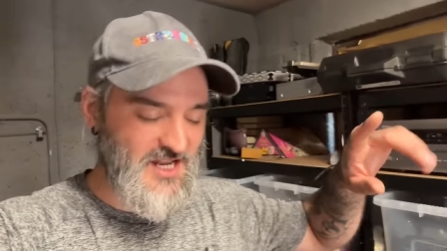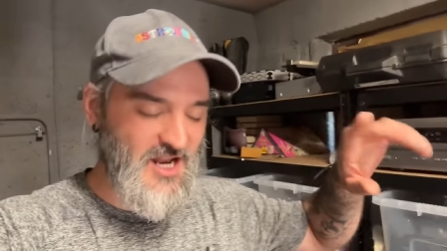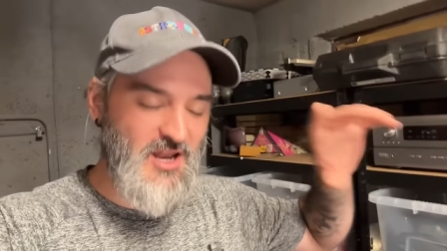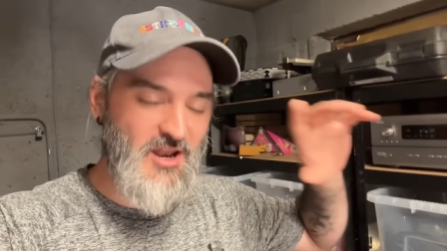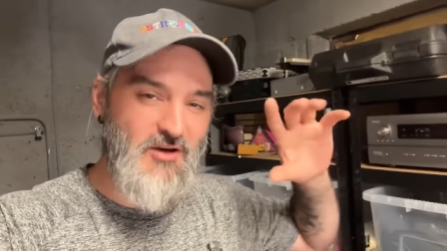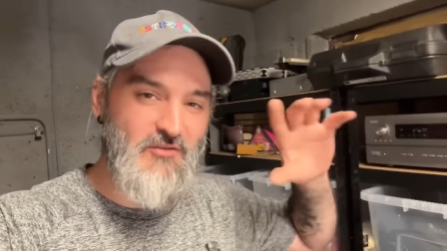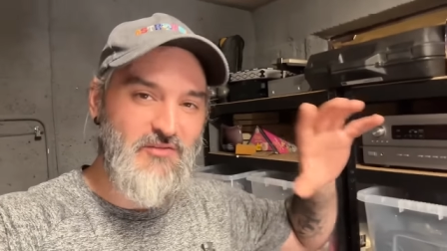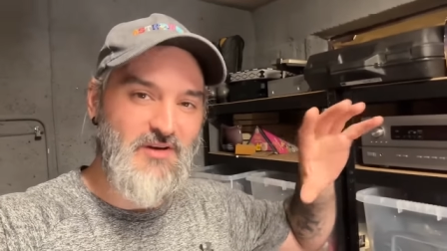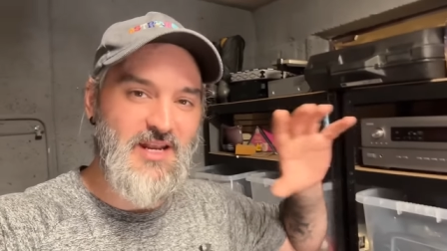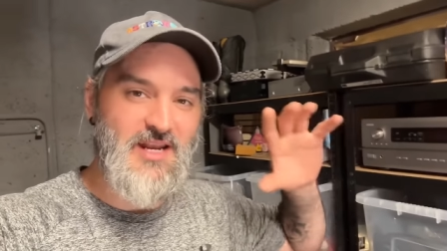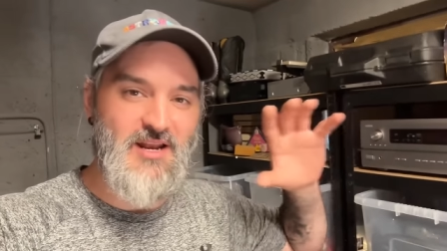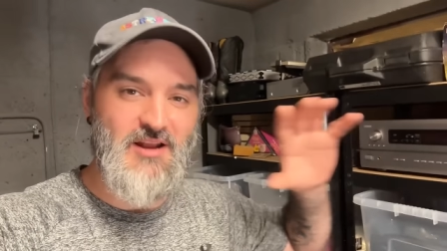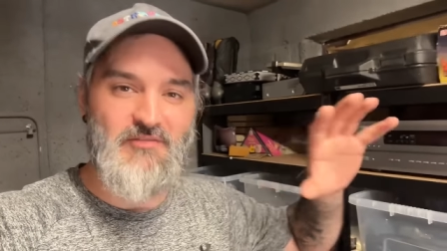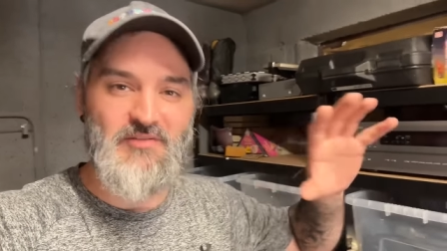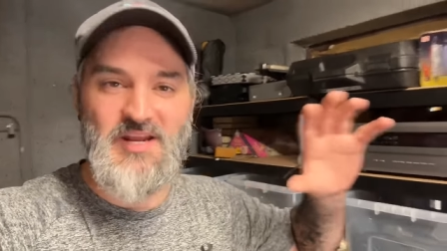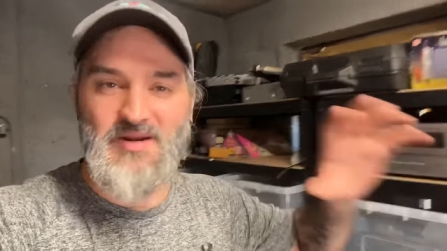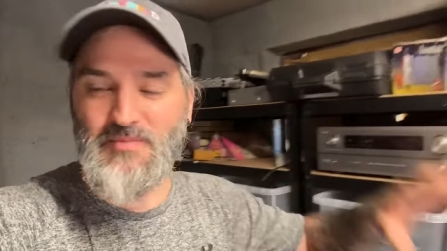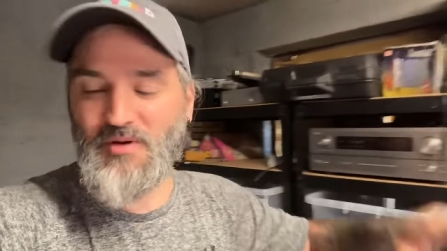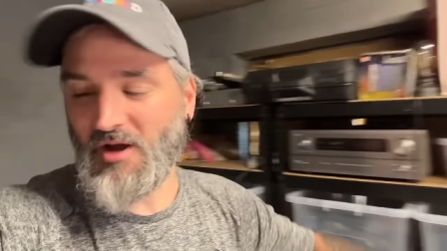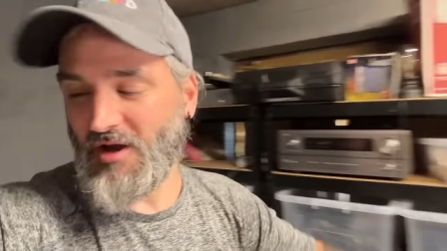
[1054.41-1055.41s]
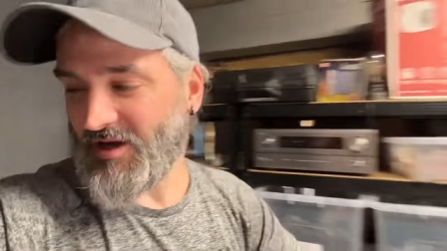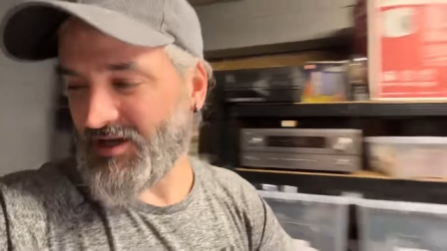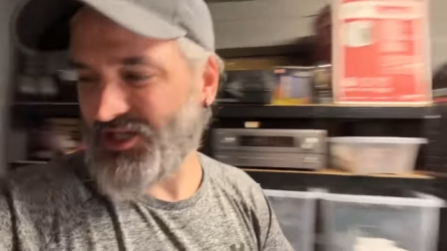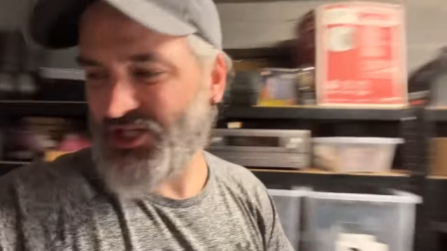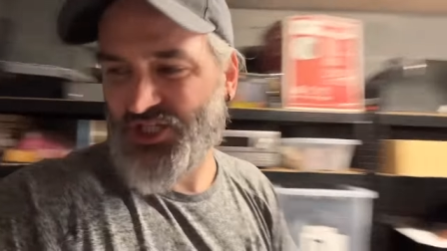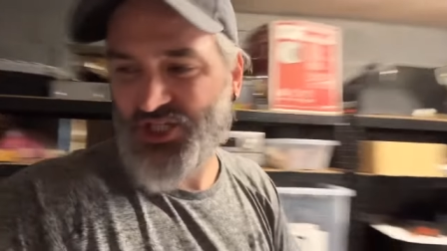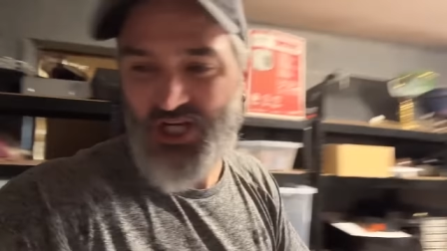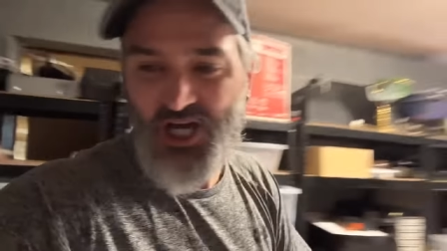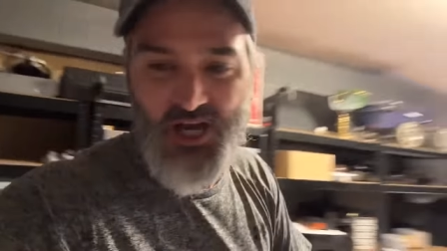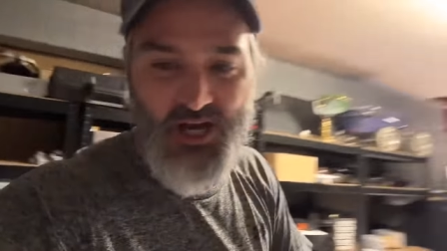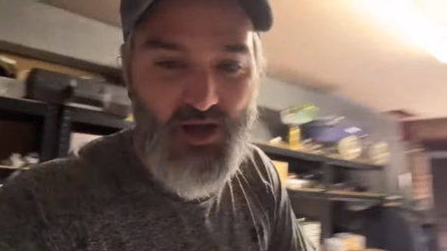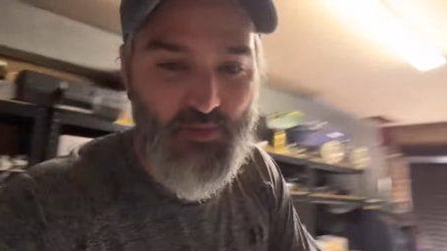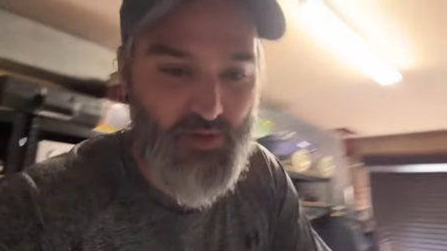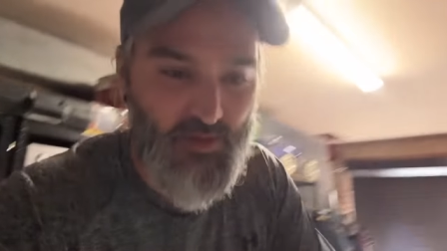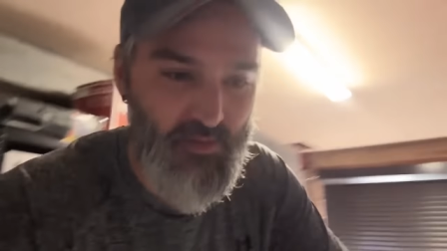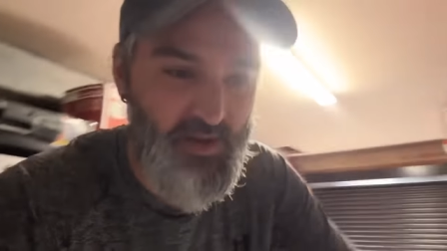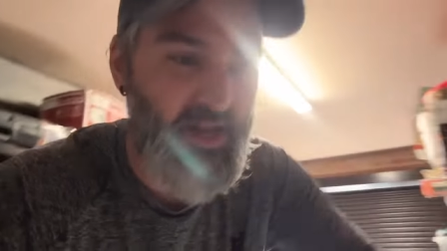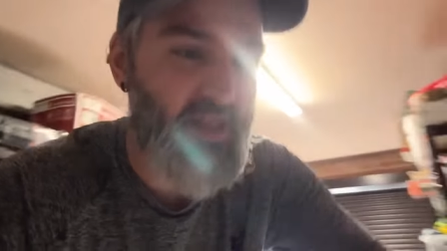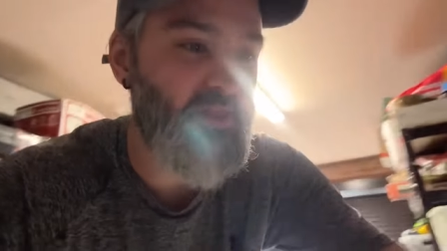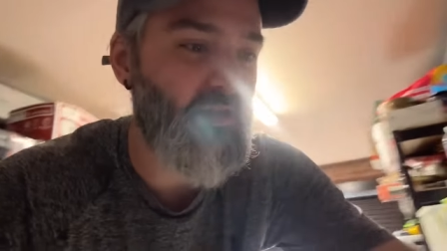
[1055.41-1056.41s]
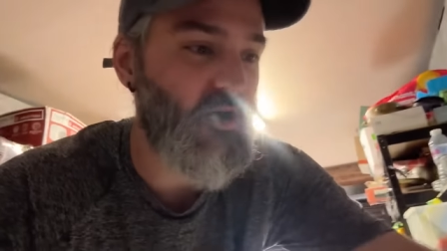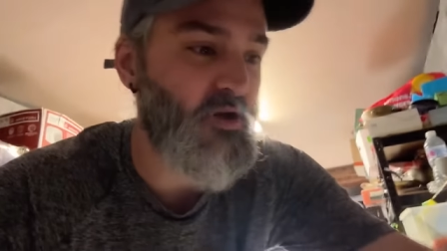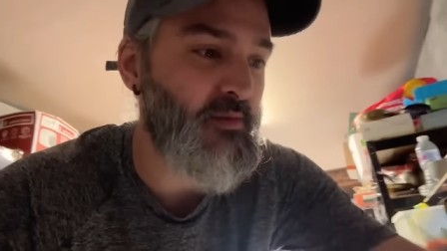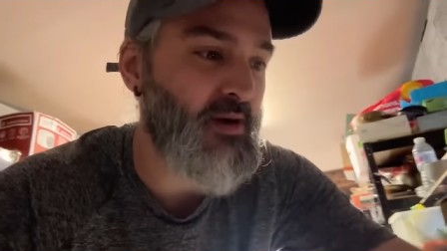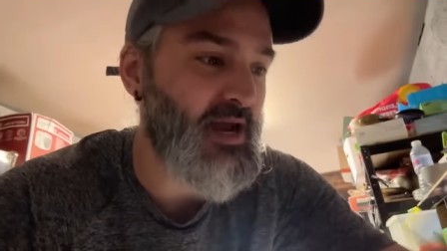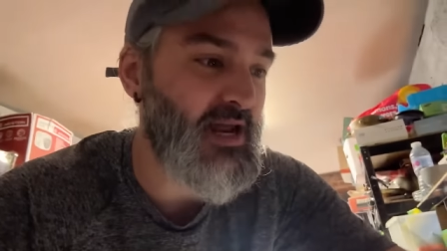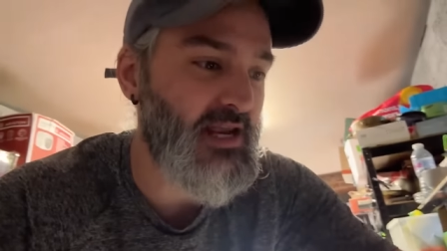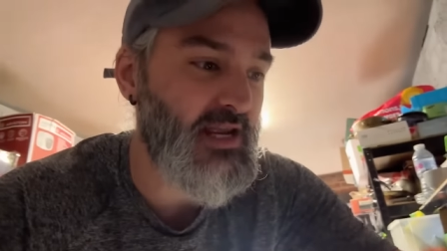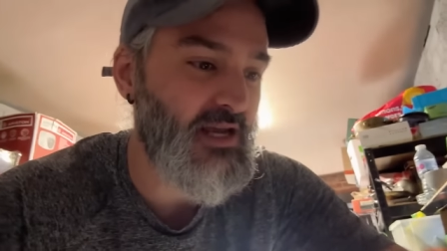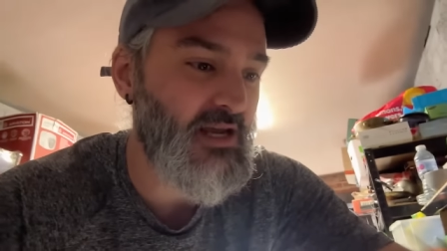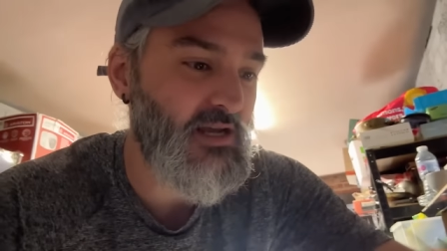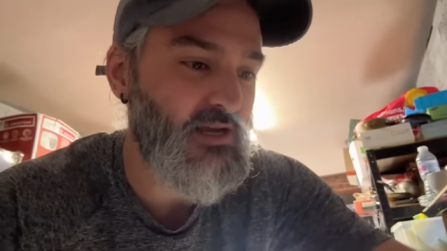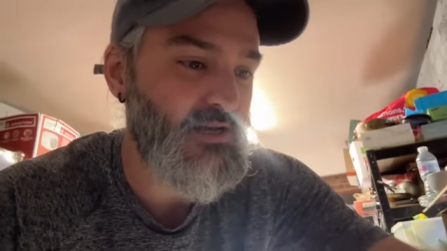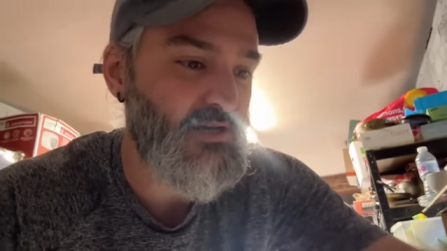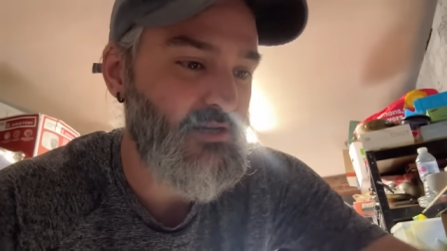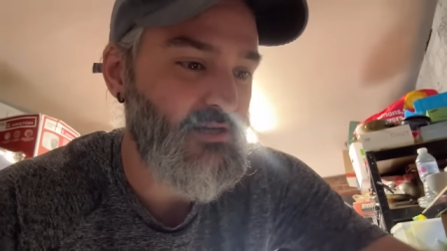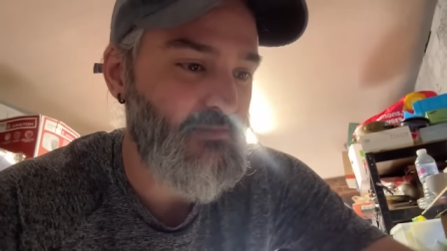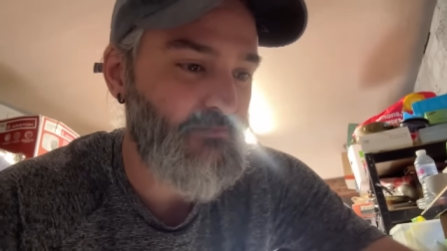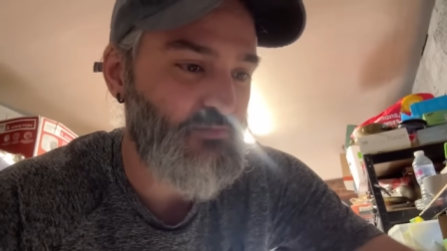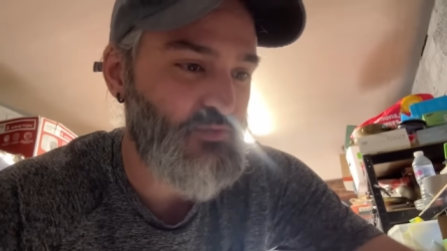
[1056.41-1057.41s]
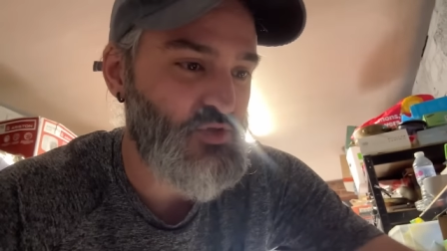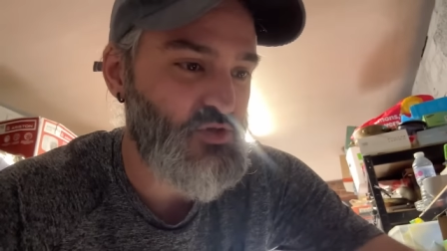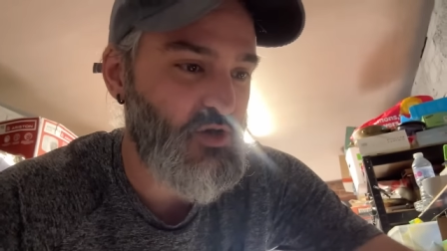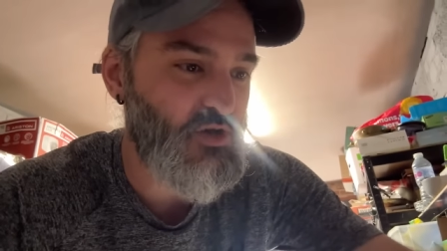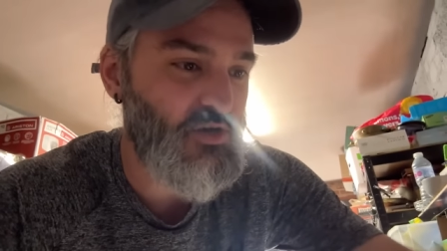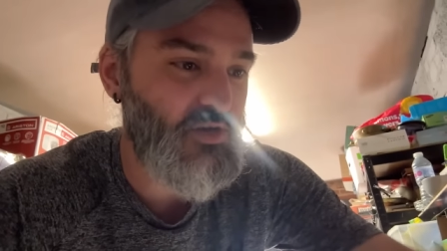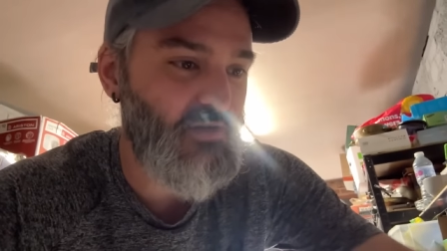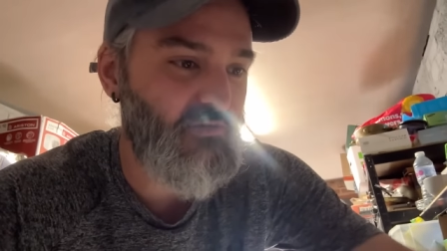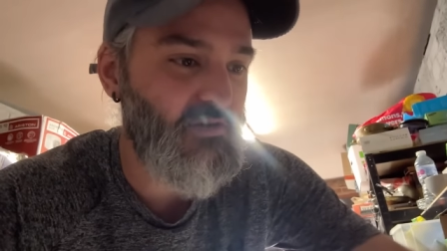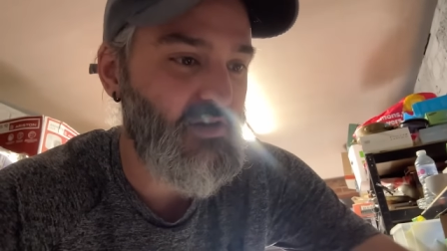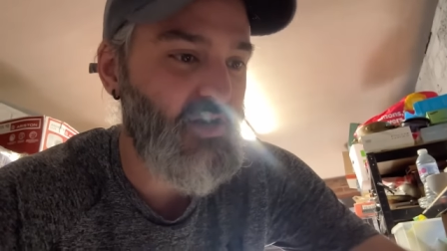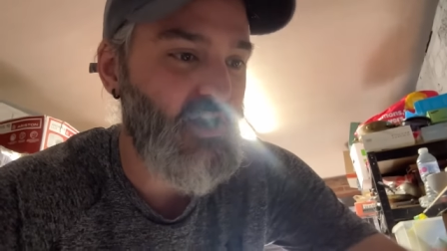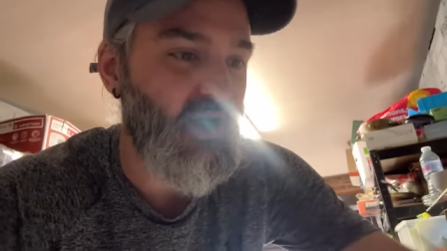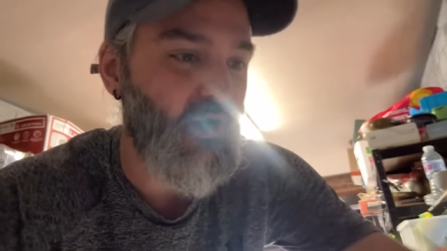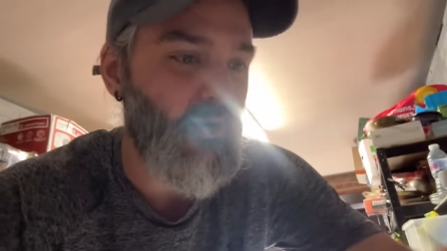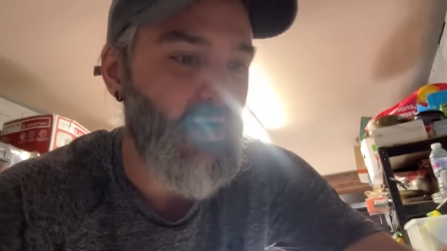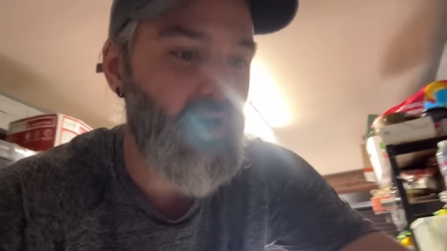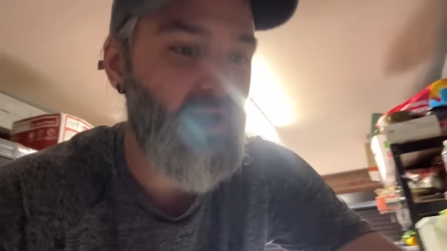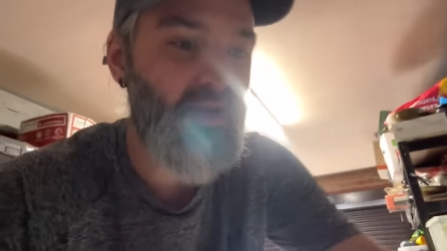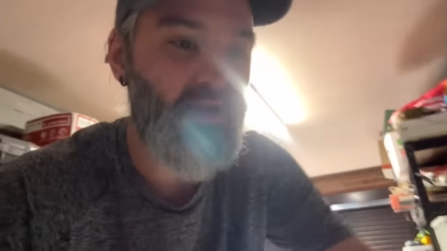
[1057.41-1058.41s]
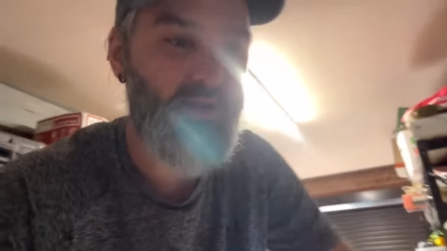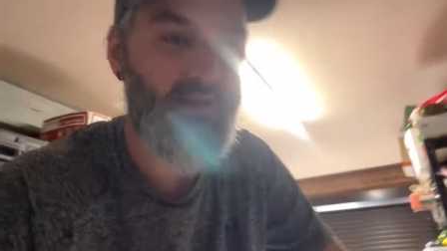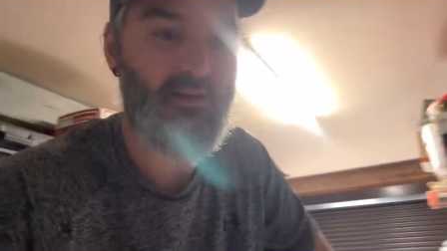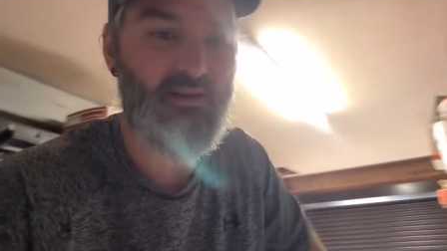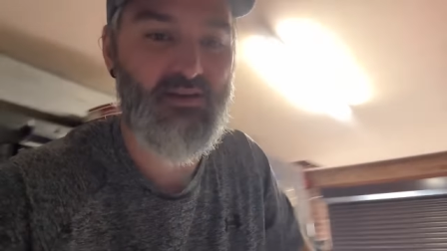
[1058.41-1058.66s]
Lovely, lovely bloke. Shut up a minute, though, mate. Trying to do a video here.